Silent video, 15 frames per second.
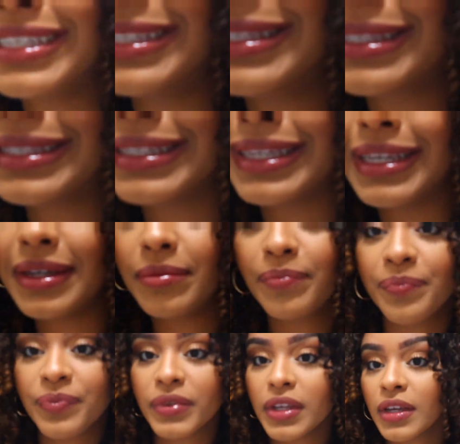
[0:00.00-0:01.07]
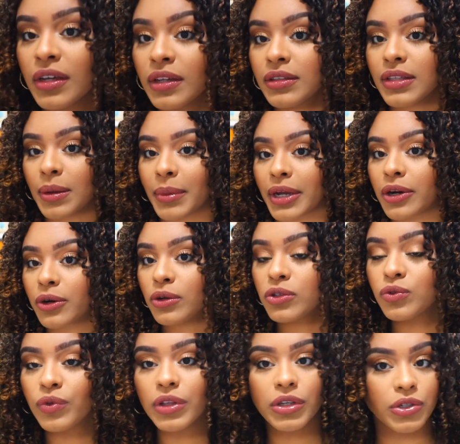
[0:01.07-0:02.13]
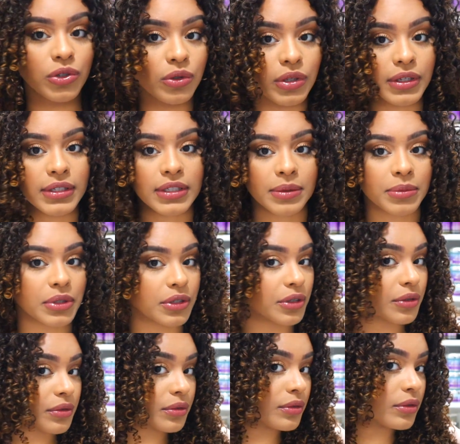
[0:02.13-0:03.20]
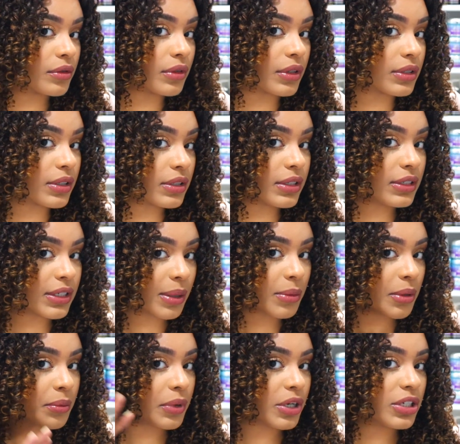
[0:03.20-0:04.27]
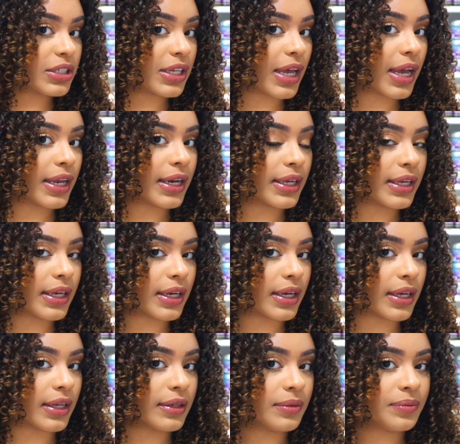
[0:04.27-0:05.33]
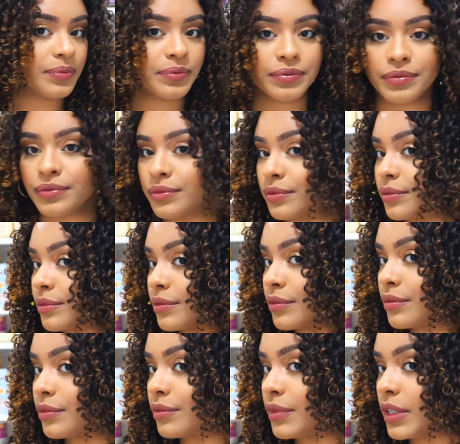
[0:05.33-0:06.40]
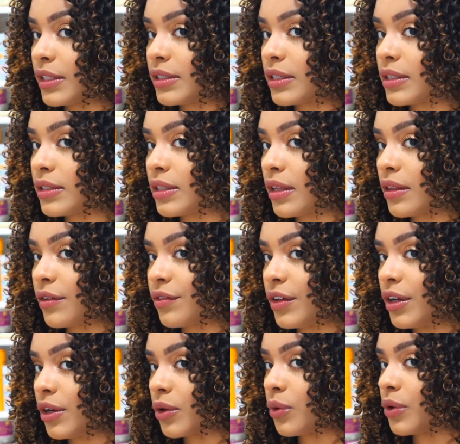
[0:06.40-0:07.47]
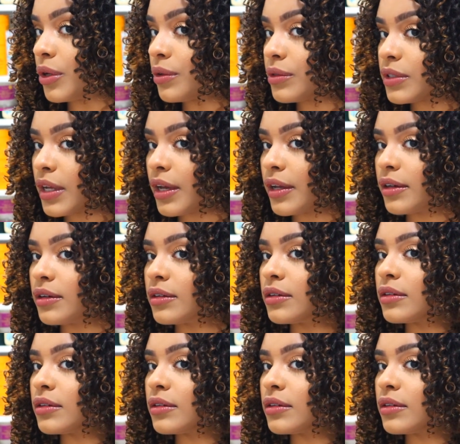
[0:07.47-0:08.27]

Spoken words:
can see that my curls really do look similar. This is the Denman brush side again. This is the finger coil side.